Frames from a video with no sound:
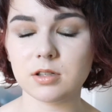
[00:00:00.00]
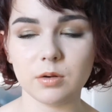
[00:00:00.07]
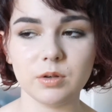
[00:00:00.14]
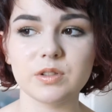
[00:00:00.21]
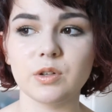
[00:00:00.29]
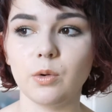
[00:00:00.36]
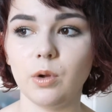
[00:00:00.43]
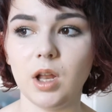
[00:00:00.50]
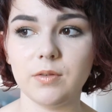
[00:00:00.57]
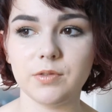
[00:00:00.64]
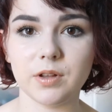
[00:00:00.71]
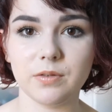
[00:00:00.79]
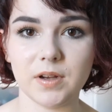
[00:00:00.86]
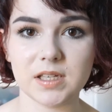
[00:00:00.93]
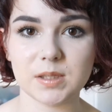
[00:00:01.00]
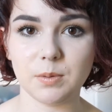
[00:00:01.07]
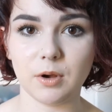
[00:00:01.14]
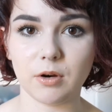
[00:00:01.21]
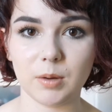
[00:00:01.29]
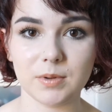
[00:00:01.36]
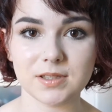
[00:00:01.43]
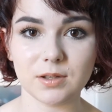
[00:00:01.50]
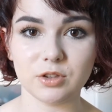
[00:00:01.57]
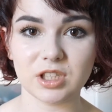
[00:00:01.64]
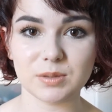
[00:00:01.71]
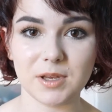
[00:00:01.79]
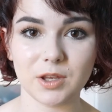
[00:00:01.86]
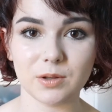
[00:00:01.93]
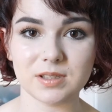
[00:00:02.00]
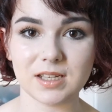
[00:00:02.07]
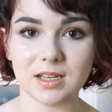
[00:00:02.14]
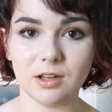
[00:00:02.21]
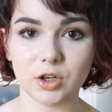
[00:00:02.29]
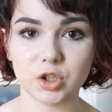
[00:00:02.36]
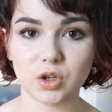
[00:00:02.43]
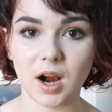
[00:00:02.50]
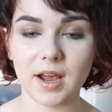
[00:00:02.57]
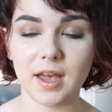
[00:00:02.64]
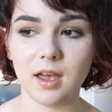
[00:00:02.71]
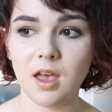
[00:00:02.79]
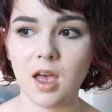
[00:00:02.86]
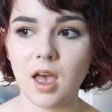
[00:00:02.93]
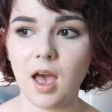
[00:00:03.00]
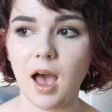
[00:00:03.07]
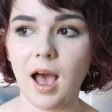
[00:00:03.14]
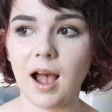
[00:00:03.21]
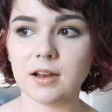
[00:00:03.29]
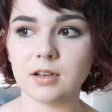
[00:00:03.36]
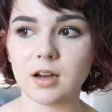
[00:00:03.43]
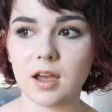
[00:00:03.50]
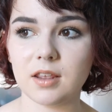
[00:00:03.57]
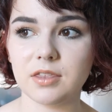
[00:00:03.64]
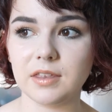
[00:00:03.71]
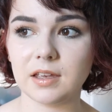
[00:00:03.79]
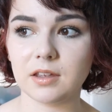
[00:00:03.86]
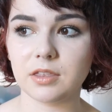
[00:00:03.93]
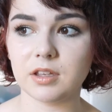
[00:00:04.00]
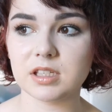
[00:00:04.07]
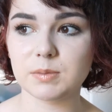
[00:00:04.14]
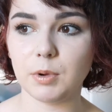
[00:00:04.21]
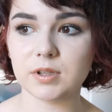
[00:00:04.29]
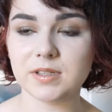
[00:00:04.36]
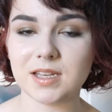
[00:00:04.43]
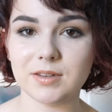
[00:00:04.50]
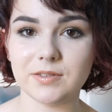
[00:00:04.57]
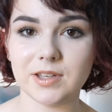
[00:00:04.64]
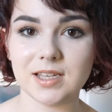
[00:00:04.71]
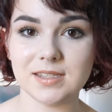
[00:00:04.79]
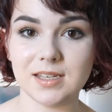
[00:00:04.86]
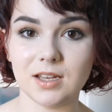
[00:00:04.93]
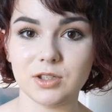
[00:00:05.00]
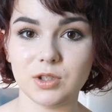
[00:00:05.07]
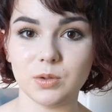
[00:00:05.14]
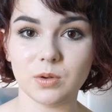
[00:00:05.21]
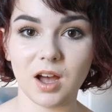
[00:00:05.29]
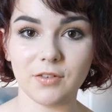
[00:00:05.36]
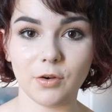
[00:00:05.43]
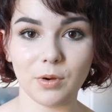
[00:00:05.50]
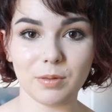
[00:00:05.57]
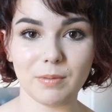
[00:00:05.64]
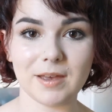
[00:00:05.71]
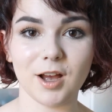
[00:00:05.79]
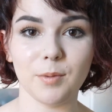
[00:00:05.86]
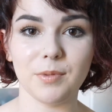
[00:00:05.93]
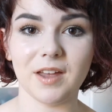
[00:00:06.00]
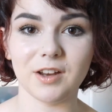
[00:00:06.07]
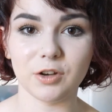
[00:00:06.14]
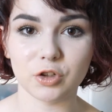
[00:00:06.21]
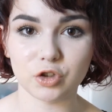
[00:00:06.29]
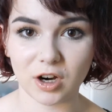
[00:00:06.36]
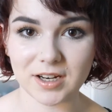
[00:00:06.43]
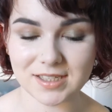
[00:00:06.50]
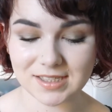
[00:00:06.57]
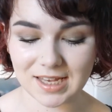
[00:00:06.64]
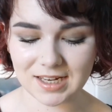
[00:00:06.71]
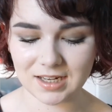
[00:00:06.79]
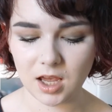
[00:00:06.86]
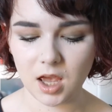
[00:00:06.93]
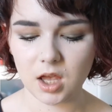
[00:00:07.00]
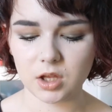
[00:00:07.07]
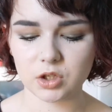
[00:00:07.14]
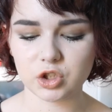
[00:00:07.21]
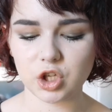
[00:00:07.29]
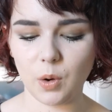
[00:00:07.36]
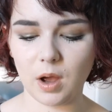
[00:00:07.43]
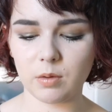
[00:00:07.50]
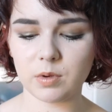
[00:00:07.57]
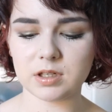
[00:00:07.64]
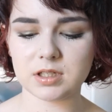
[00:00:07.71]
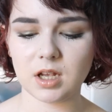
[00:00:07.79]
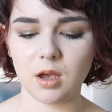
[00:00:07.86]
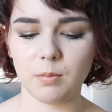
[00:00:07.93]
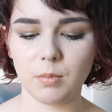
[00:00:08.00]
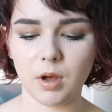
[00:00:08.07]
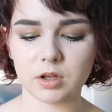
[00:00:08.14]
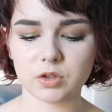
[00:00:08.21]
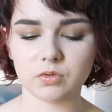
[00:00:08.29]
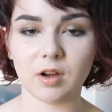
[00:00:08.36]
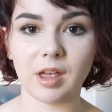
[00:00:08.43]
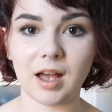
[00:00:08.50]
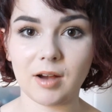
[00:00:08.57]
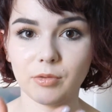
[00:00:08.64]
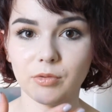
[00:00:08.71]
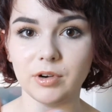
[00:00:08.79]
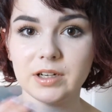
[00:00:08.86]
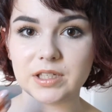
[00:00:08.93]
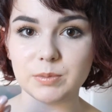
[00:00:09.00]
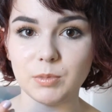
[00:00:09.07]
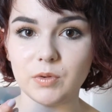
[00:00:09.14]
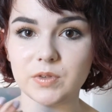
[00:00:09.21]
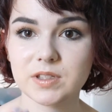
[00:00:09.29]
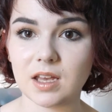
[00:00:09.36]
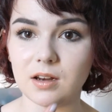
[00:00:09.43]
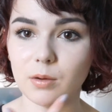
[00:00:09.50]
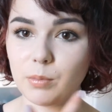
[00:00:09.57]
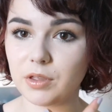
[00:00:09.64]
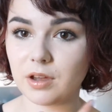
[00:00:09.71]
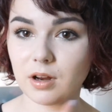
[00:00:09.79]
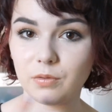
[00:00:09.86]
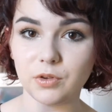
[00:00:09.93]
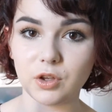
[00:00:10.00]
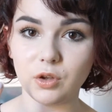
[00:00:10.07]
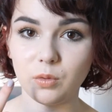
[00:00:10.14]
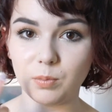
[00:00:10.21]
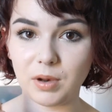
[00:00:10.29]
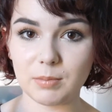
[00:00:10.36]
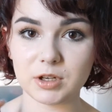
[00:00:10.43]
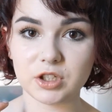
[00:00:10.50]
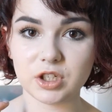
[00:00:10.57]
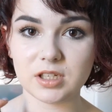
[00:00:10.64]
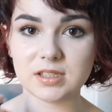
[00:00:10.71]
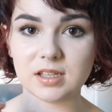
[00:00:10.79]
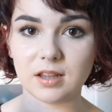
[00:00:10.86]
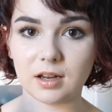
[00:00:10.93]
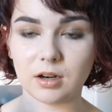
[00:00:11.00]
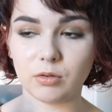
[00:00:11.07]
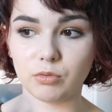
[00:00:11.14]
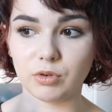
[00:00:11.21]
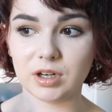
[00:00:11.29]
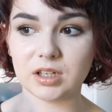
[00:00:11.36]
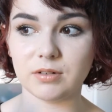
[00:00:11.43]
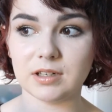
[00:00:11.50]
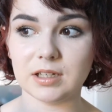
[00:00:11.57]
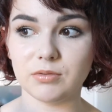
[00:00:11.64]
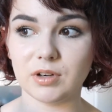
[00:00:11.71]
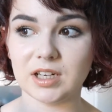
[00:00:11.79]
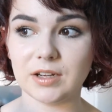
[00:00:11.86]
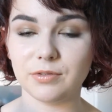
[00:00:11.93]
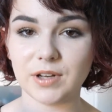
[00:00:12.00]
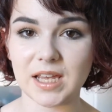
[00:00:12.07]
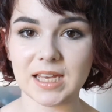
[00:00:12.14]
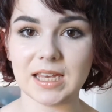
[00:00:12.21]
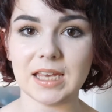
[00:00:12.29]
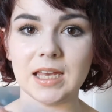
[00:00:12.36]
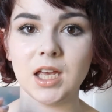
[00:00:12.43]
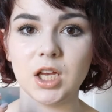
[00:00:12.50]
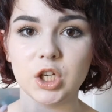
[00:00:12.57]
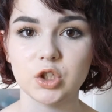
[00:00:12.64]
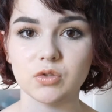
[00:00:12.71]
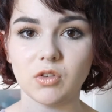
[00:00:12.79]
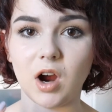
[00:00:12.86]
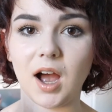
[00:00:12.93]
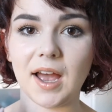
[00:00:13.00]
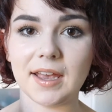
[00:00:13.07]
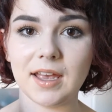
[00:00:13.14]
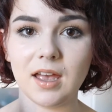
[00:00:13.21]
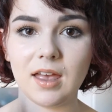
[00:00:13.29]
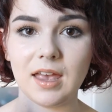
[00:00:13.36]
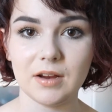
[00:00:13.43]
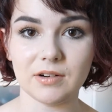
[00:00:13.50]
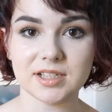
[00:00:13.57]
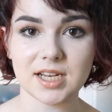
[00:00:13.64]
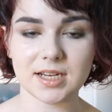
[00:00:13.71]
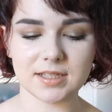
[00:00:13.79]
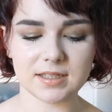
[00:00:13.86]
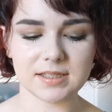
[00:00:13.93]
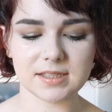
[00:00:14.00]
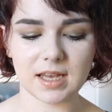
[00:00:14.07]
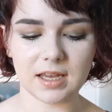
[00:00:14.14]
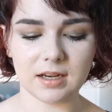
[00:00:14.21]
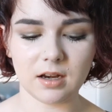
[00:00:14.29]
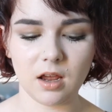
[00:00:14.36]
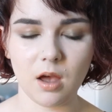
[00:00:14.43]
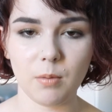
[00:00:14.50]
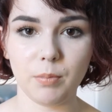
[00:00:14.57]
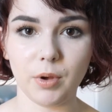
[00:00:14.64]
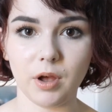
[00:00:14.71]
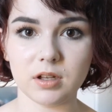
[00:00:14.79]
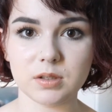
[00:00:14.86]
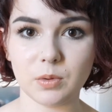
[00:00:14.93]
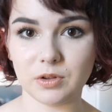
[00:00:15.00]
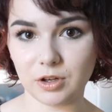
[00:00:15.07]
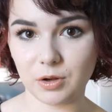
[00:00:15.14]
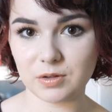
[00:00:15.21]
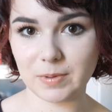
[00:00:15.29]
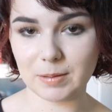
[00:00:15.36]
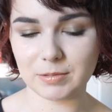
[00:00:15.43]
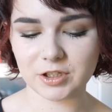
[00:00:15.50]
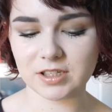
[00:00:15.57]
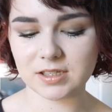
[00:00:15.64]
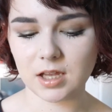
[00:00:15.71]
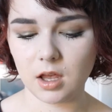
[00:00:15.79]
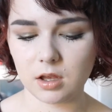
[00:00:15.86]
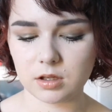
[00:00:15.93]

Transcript: Don't use an all over the face spot cream because it'll just make your skin look drier, and I think that spots are easier to cover with makeup than dry skin, so I would much rather have really smooth skin but then a few blemishes than really flaky, dry, irritated skin but with no blemishes.